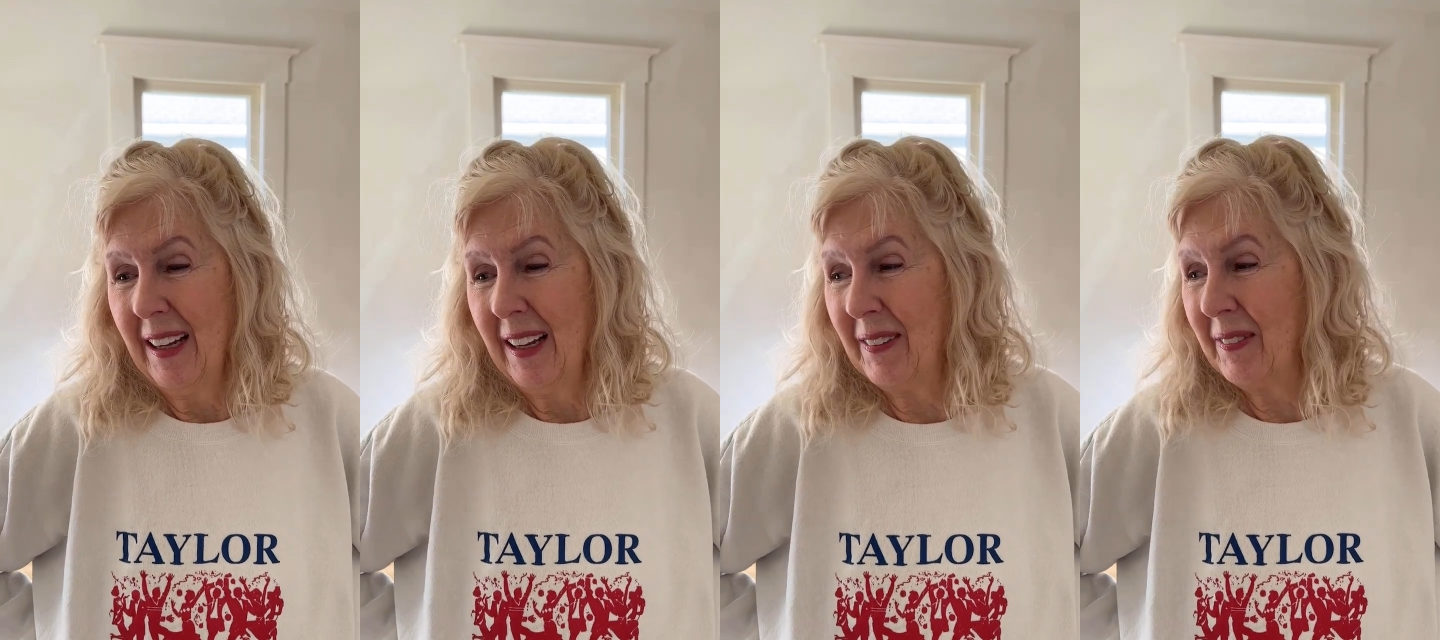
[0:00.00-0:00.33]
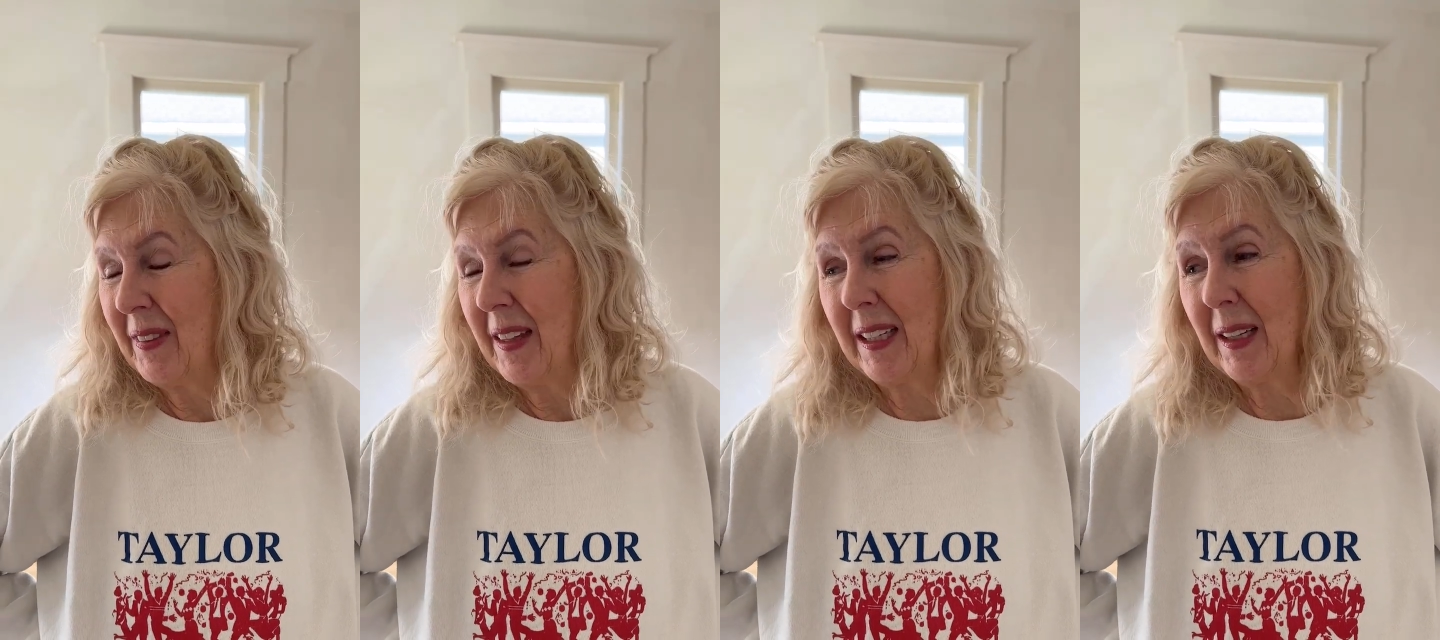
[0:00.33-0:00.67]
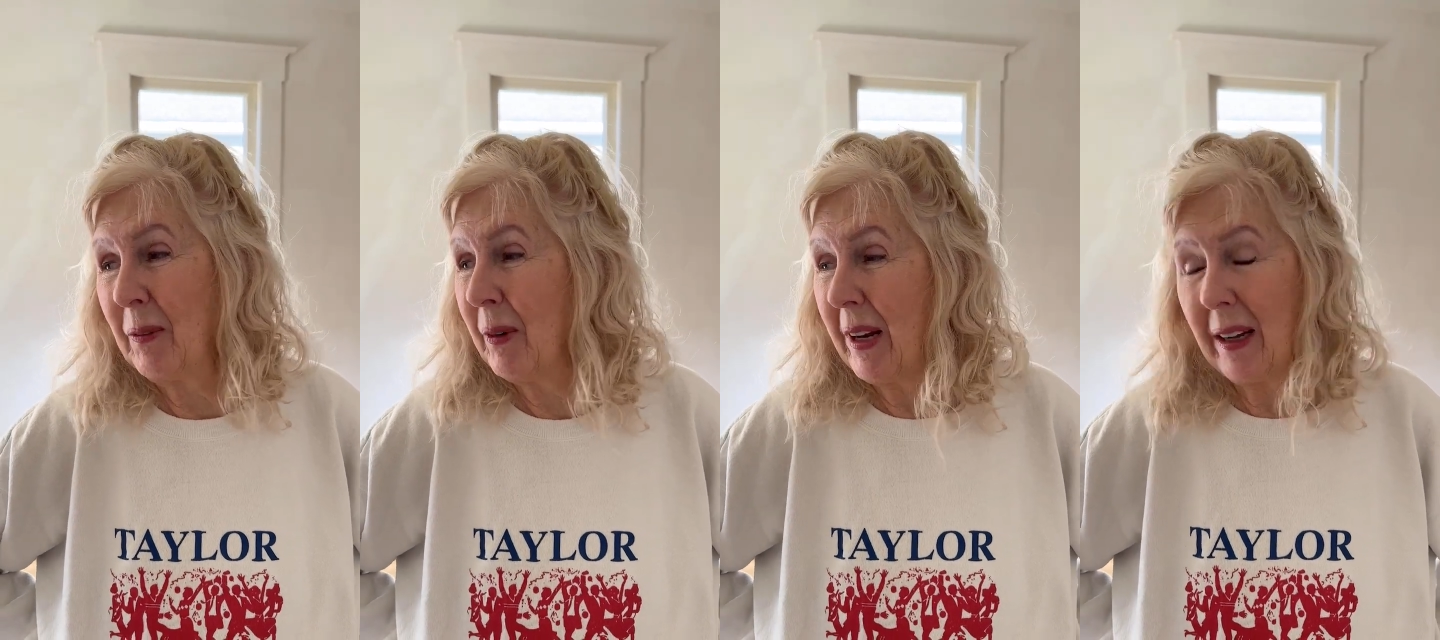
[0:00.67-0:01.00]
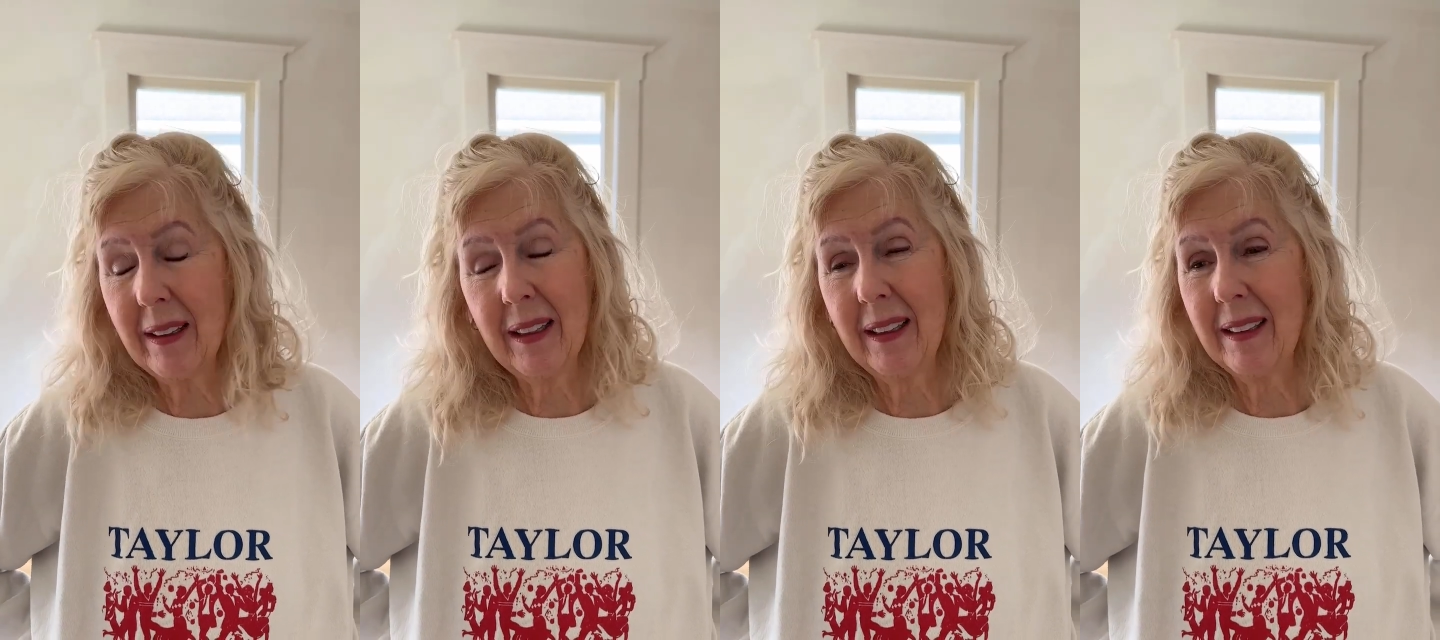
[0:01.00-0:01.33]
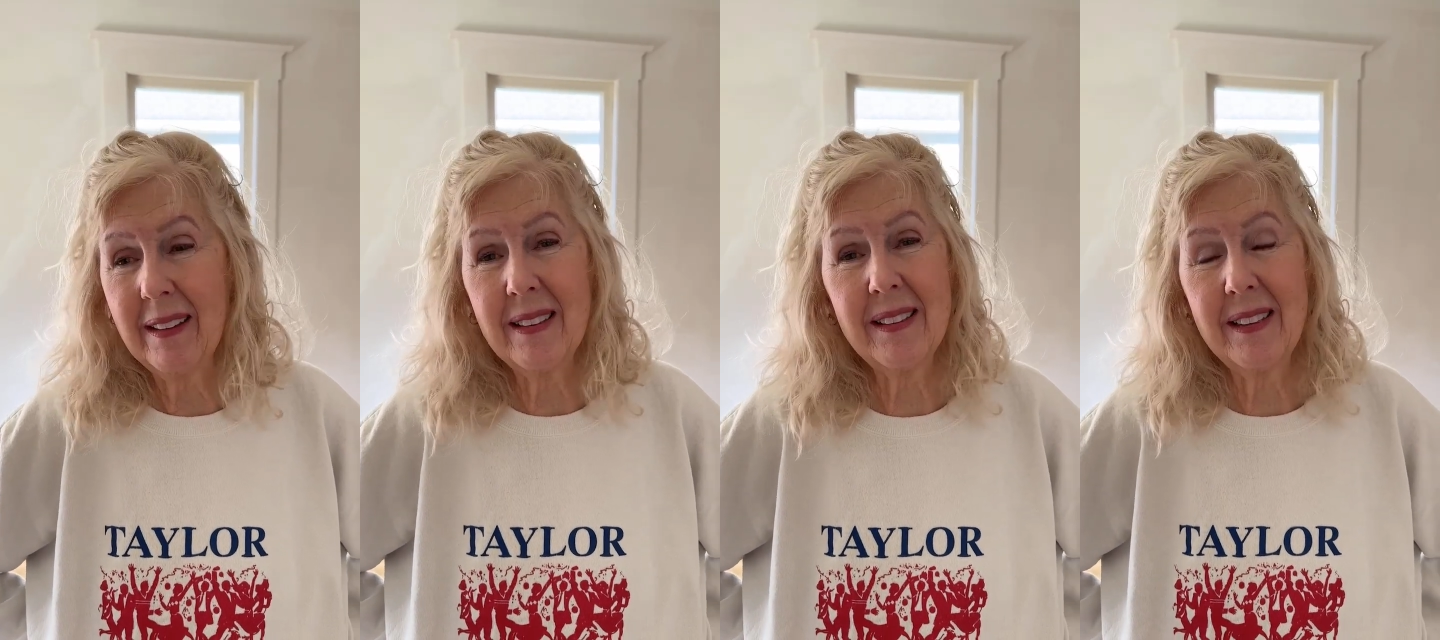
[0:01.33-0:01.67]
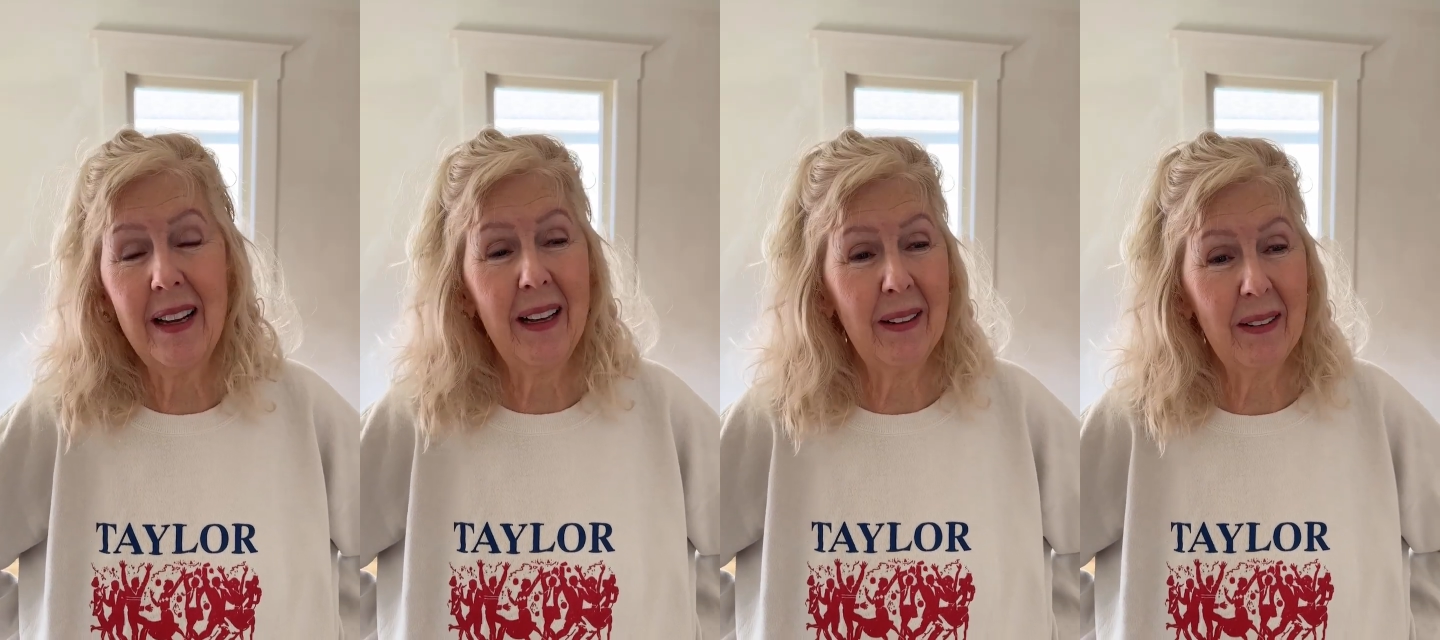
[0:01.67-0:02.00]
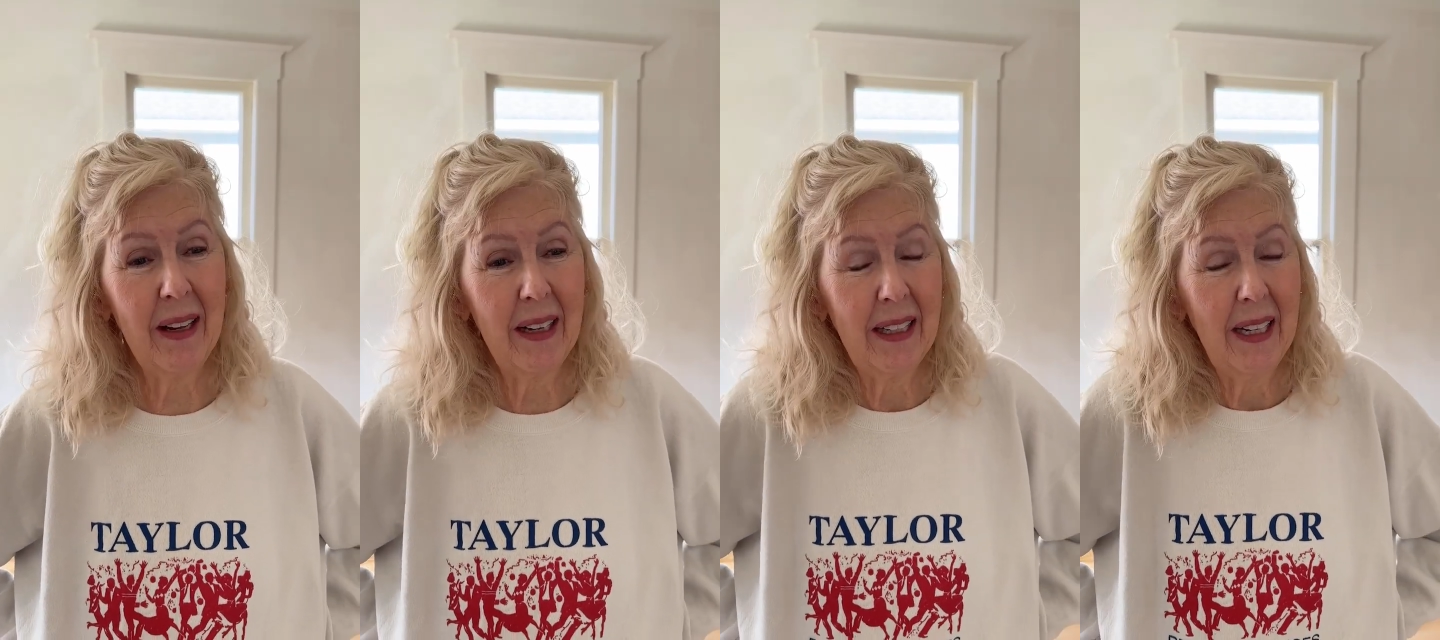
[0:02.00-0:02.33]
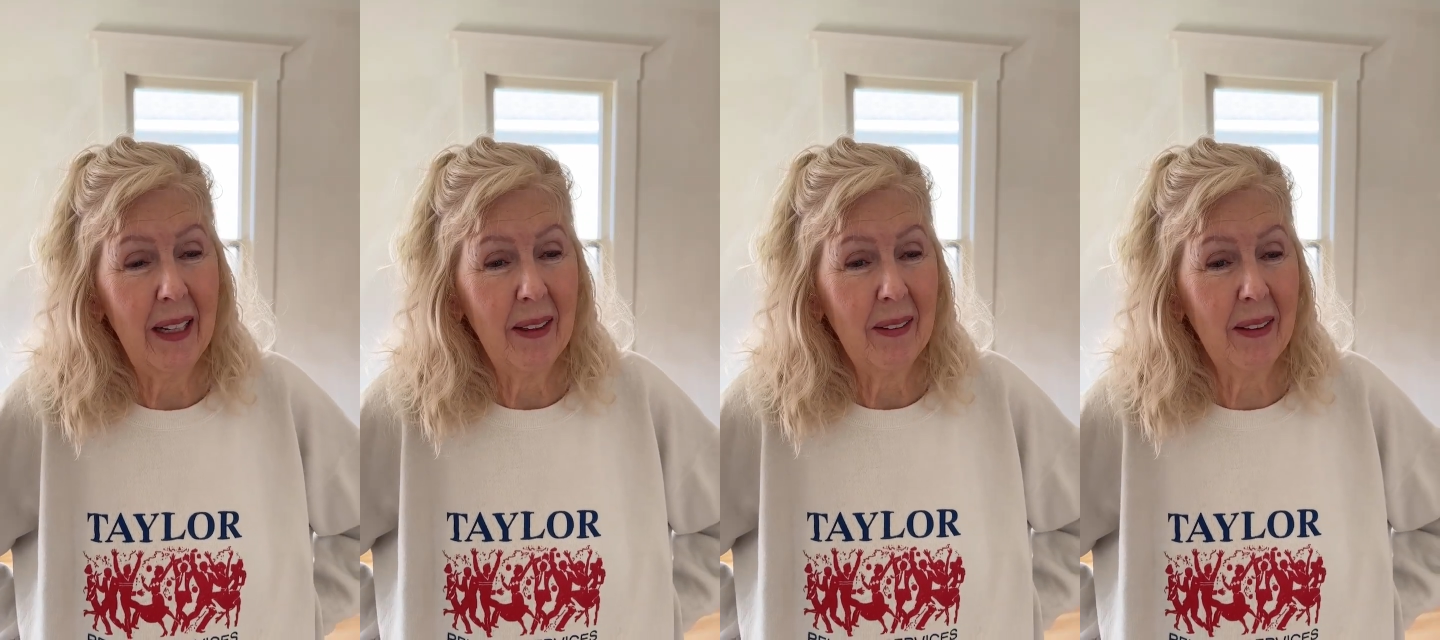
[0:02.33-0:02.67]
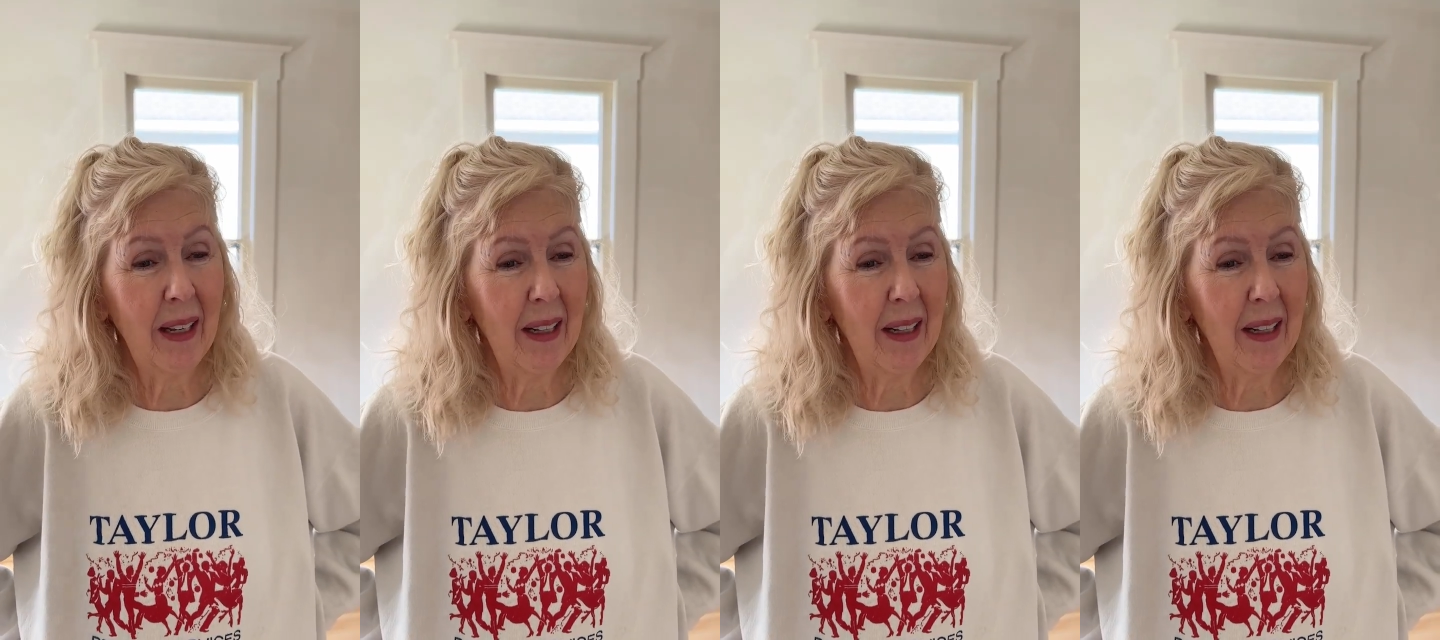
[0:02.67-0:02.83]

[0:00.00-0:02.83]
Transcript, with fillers: of thinking we're not going to get this done. I can't.